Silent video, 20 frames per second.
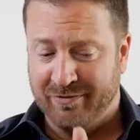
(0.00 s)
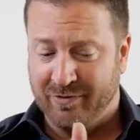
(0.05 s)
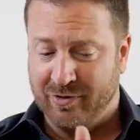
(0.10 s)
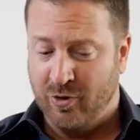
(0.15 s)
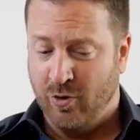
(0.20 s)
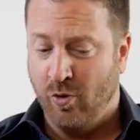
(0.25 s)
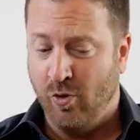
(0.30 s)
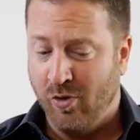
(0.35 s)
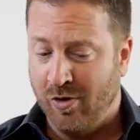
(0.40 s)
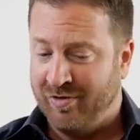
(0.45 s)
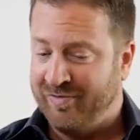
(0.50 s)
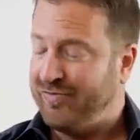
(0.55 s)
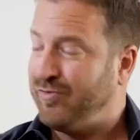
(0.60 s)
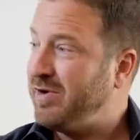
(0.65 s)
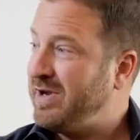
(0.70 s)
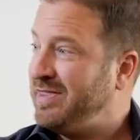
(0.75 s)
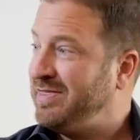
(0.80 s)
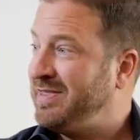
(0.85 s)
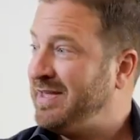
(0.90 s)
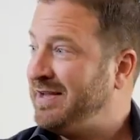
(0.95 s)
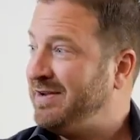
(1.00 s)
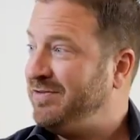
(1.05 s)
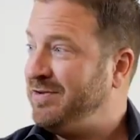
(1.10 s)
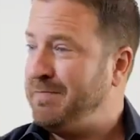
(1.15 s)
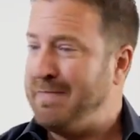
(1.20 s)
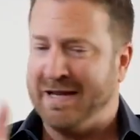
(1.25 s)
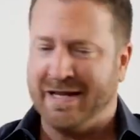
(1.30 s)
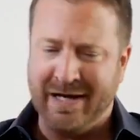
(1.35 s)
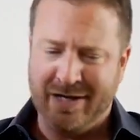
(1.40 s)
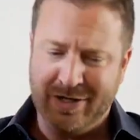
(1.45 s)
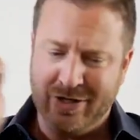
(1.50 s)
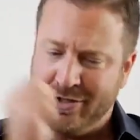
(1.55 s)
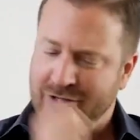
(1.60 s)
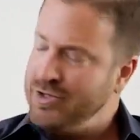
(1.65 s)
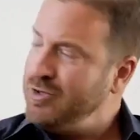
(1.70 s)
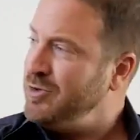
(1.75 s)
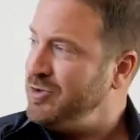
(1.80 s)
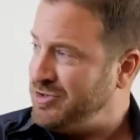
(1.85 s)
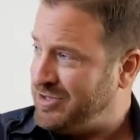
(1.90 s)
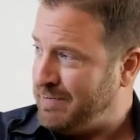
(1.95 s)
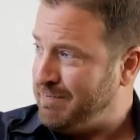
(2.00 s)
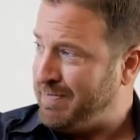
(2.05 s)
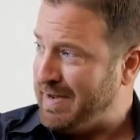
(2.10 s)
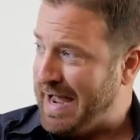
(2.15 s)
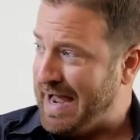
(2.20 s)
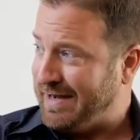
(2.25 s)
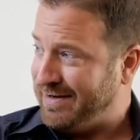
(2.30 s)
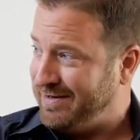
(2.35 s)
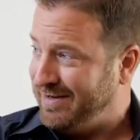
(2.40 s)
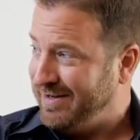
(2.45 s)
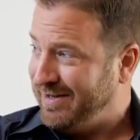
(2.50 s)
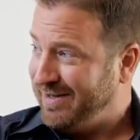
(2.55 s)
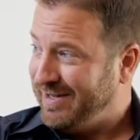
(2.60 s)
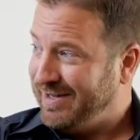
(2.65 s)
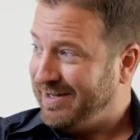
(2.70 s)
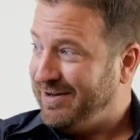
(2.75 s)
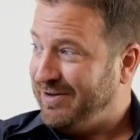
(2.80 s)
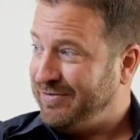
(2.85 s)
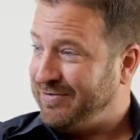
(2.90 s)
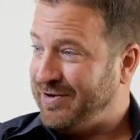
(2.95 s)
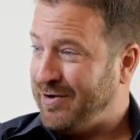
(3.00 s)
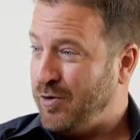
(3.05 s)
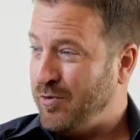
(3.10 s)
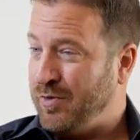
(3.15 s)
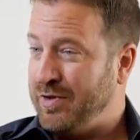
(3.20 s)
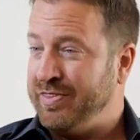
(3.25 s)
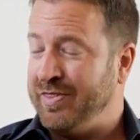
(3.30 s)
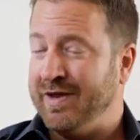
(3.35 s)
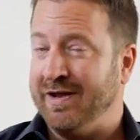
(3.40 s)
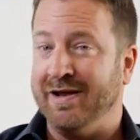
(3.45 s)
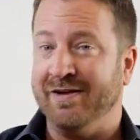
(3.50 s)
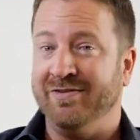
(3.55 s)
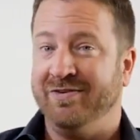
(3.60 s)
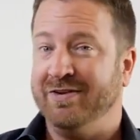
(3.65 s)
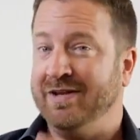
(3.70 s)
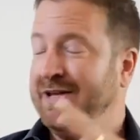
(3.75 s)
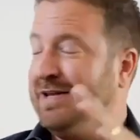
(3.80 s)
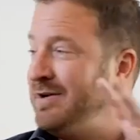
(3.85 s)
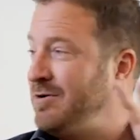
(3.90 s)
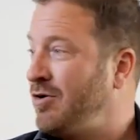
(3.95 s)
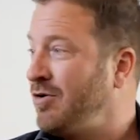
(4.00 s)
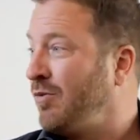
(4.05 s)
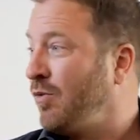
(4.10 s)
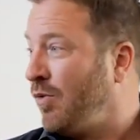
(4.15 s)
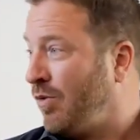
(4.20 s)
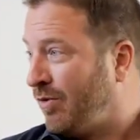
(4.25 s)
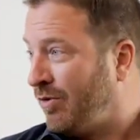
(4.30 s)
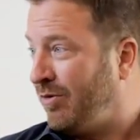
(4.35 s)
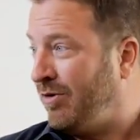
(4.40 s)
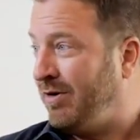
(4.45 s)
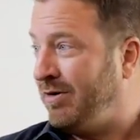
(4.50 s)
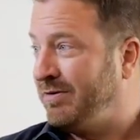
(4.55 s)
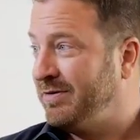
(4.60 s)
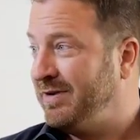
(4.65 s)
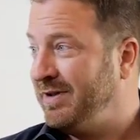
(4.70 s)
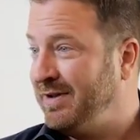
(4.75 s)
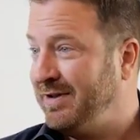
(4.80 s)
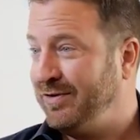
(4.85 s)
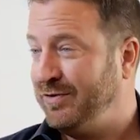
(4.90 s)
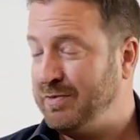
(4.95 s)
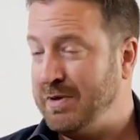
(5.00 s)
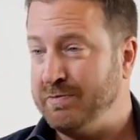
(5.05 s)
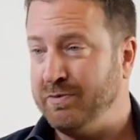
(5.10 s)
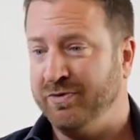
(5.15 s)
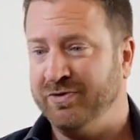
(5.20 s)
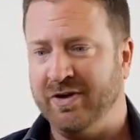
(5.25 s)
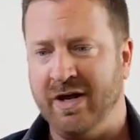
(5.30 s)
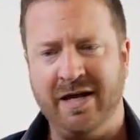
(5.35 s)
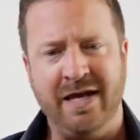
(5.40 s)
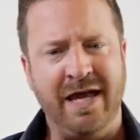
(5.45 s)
of core free things that make a huge impact. So one thing I see in our world is people say,